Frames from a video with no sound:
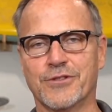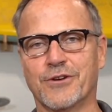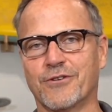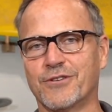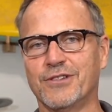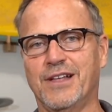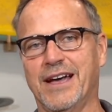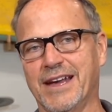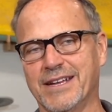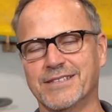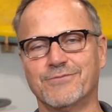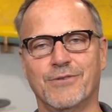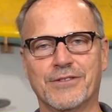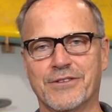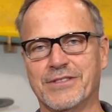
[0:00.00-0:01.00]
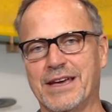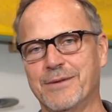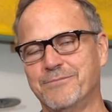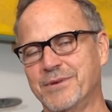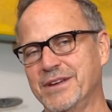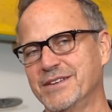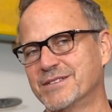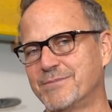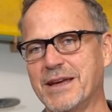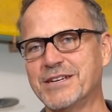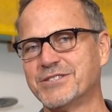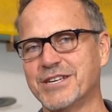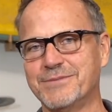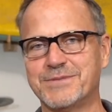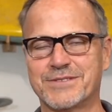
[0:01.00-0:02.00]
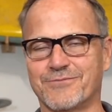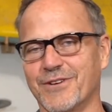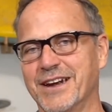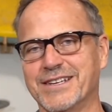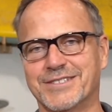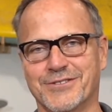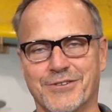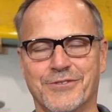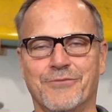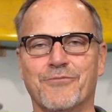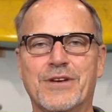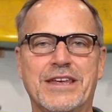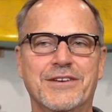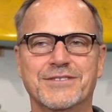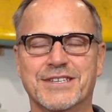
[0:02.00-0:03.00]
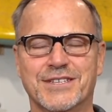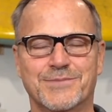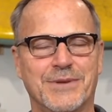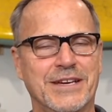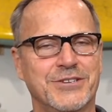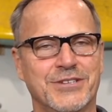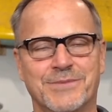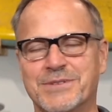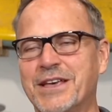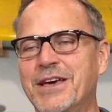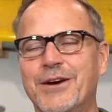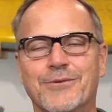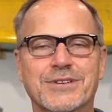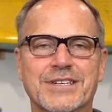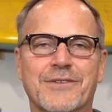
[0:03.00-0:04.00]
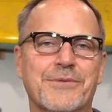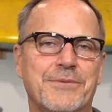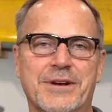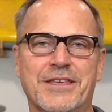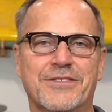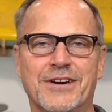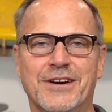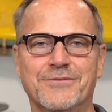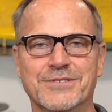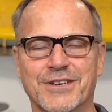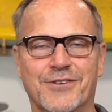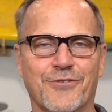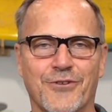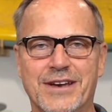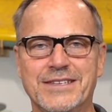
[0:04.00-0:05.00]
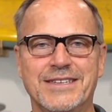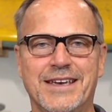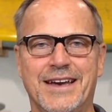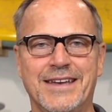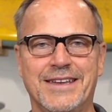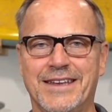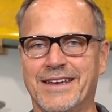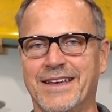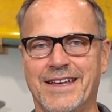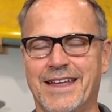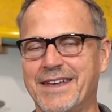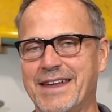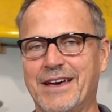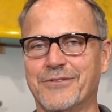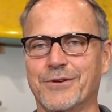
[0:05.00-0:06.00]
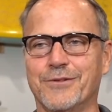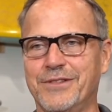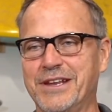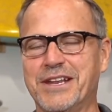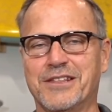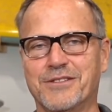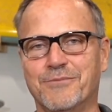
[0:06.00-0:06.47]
their clients, whether that be spaceships, right? So they're reusing spaceships, which everybody thought was a crazy idea, and now they're leading the